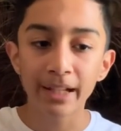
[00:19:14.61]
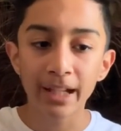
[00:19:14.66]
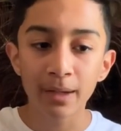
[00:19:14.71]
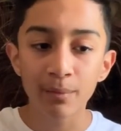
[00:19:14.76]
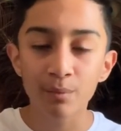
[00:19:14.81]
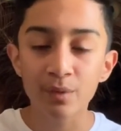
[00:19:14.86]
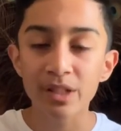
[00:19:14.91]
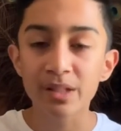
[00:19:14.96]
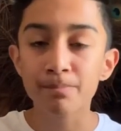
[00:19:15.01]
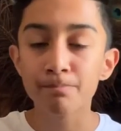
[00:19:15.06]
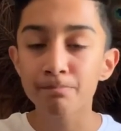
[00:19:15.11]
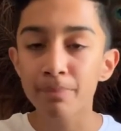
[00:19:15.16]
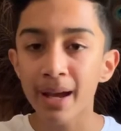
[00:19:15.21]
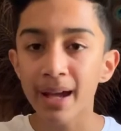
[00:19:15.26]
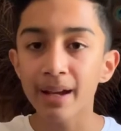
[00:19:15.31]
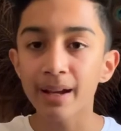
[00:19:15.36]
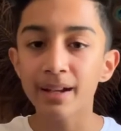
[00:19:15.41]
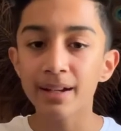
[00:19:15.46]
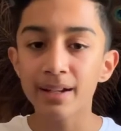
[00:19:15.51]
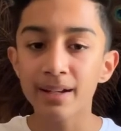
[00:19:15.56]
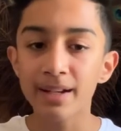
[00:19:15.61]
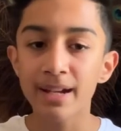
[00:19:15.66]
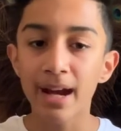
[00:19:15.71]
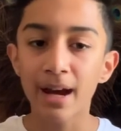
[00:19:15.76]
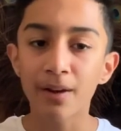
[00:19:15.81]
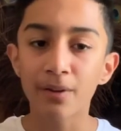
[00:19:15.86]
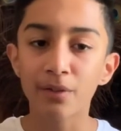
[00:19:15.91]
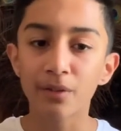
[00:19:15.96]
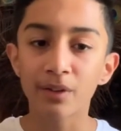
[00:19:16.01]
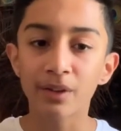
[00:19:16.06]
name was penned
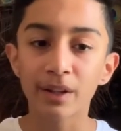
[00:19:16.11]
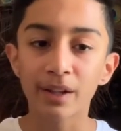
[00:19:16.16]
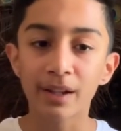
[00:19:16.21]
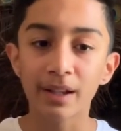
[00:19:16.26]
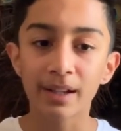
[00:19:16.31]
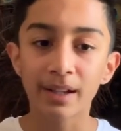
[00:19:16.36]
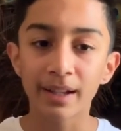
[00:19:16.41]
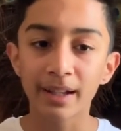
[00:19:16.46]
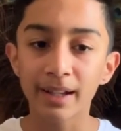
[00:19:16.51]
down